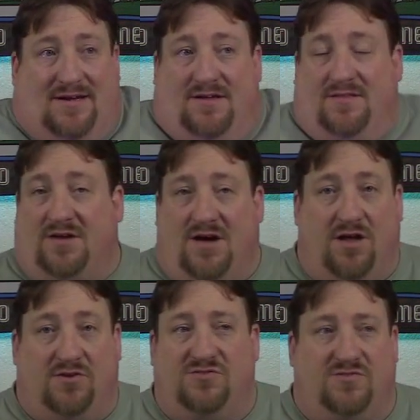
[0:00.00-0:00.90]
the
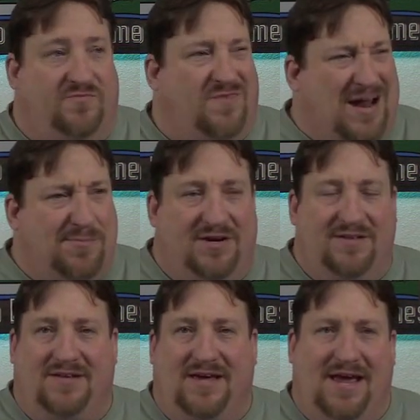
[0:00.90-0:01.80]
colors are vibrant
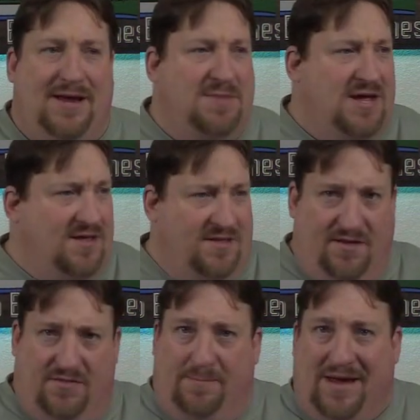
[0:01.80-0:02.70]
in the game. Uh,
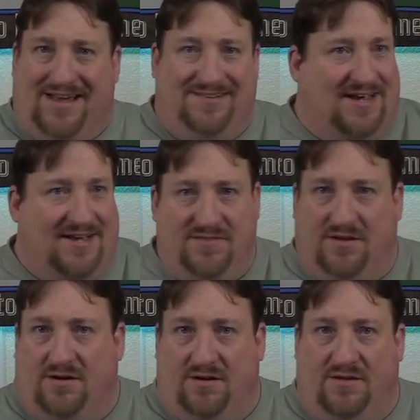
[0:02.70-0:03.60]
the base and
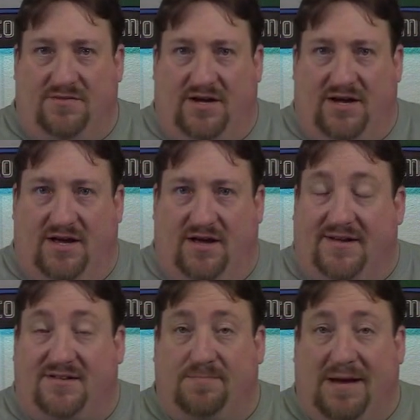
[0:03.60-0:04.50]
the, the uh,
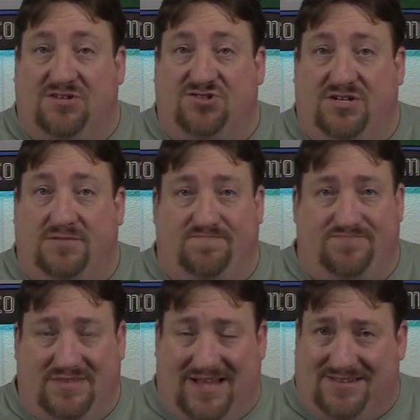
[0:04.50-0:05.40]
expansion,
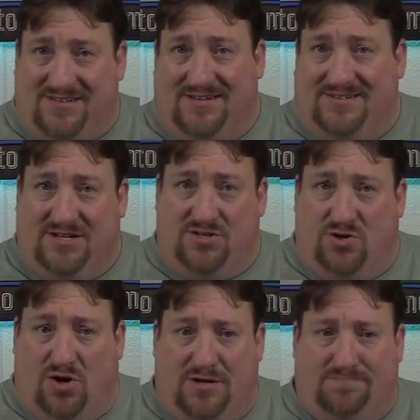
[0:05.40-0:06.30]
that's continued
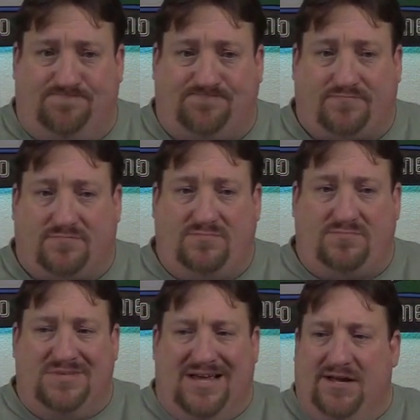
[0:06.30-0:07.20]
on.
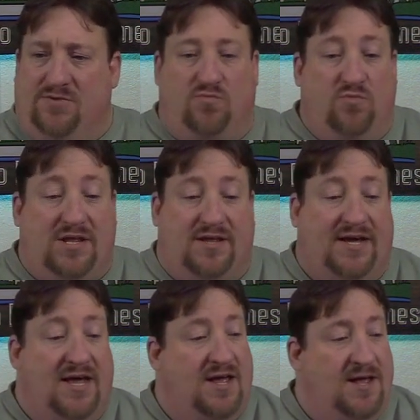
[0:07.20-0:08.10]
And really,
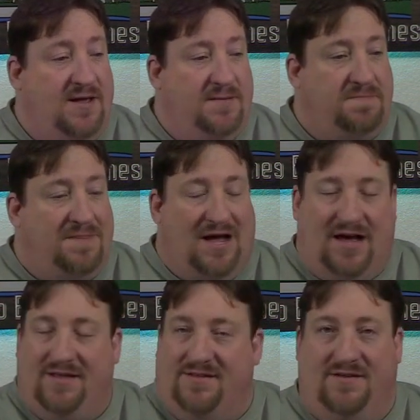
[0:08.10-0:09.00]

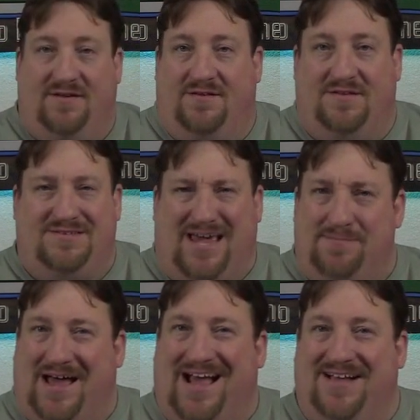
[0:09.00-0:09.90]
this game
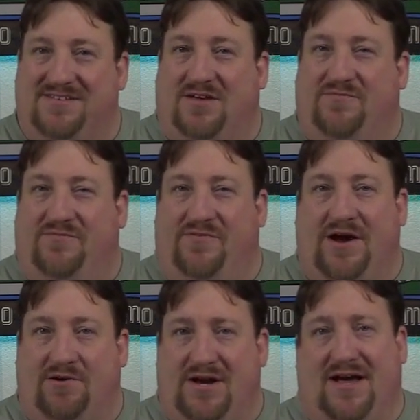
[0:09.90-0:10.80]
has a
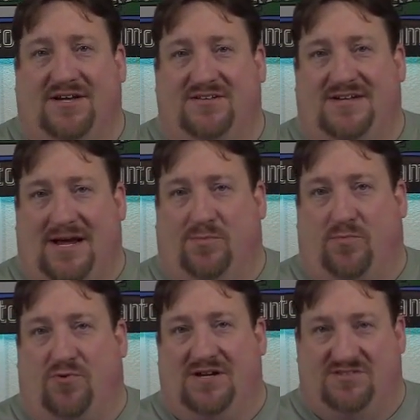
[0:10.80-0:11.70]
very nice table
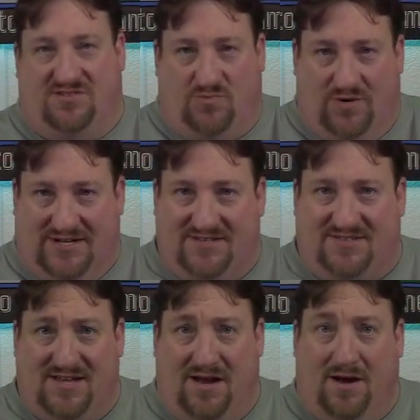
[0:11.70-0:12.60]
presence when it's
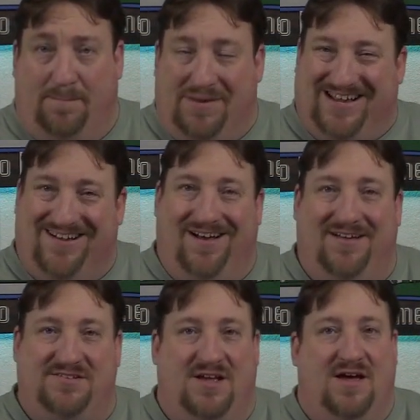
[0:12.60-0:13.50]
set up
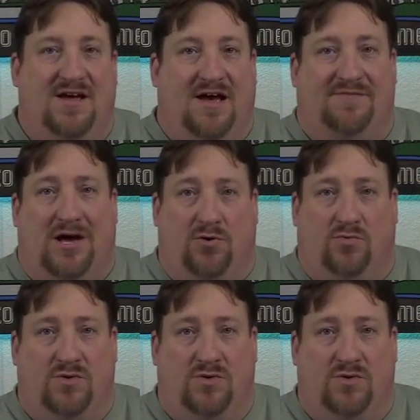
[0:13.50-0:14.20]
because of how